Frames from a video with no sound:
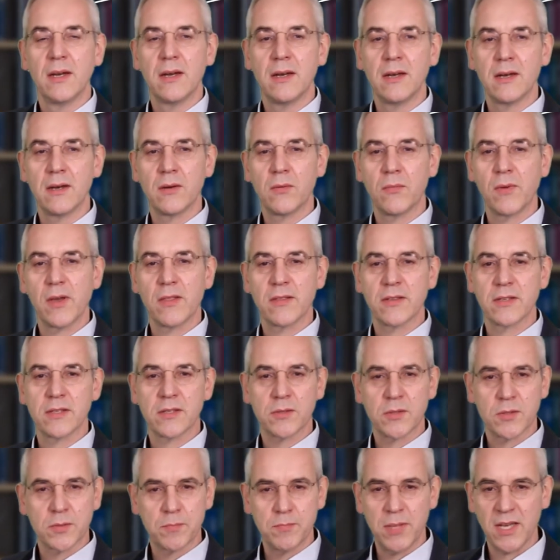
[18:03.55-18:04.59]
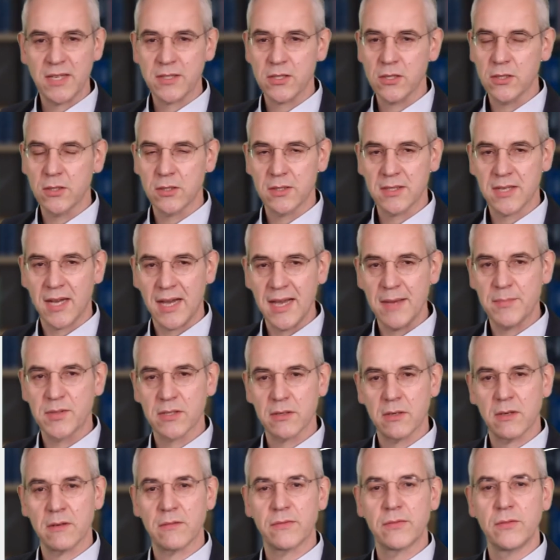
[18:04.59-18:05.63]
uh, with special types
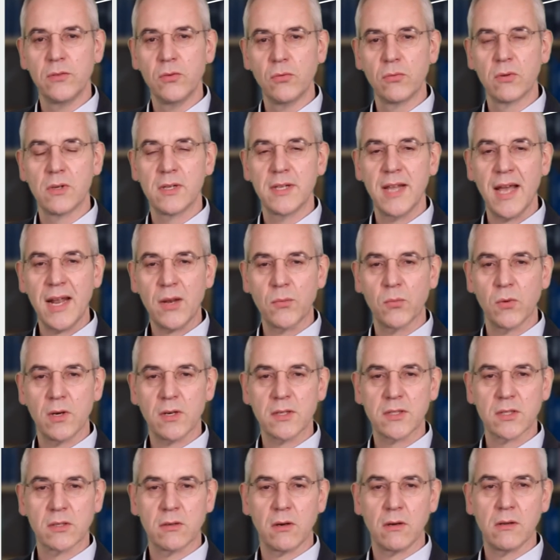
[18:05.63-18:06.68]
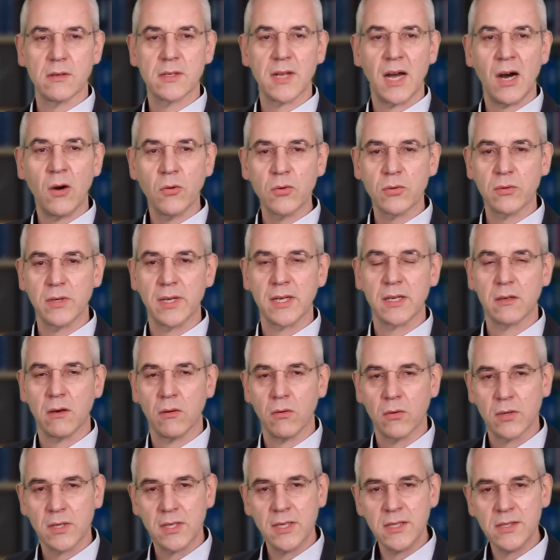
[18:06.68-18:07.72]
of neural networks called
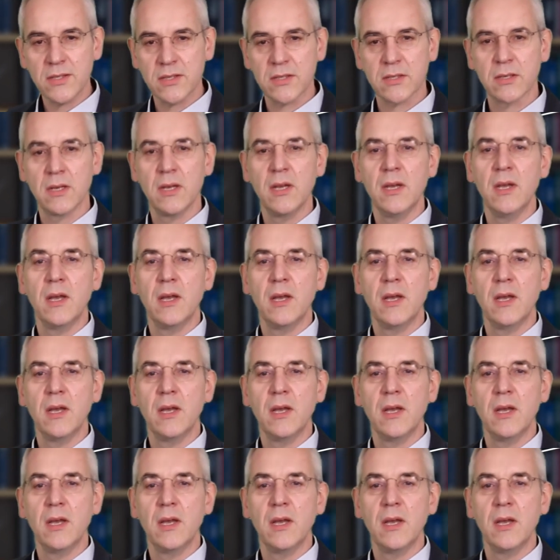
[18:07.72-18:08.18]
autoencoders